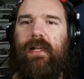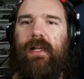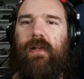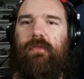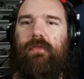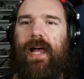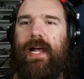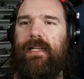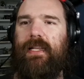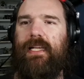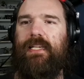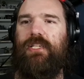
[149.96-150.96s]
that
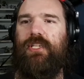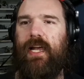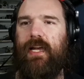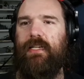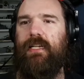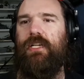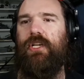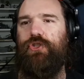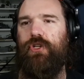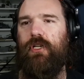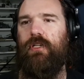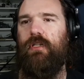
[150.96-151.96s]
the 2nd
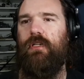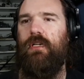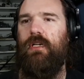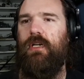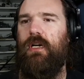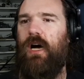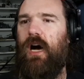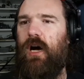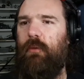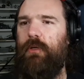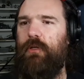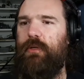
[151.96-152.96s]
edition
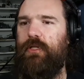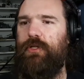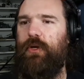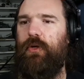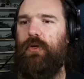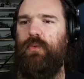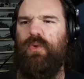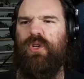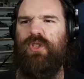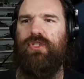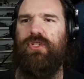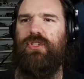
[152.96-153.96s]
armoured platoon
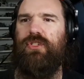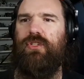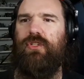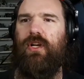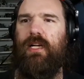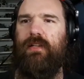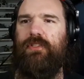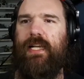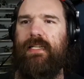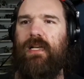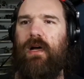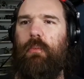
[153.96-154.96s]
was kind of set
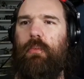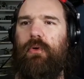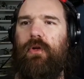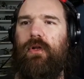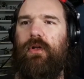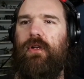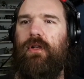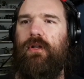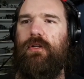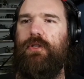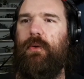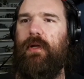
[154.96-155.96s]
up
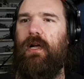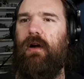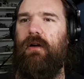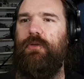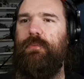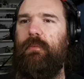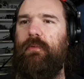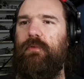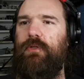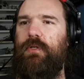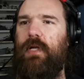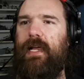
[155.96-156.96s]
to encourage people to
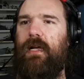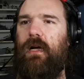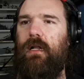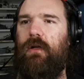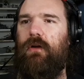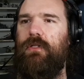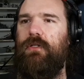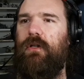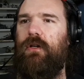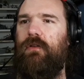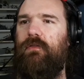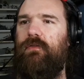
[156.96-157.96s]
take a lot
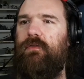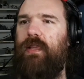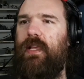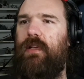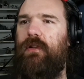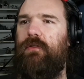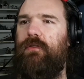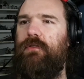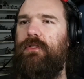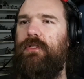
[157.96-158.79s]
of vehicles.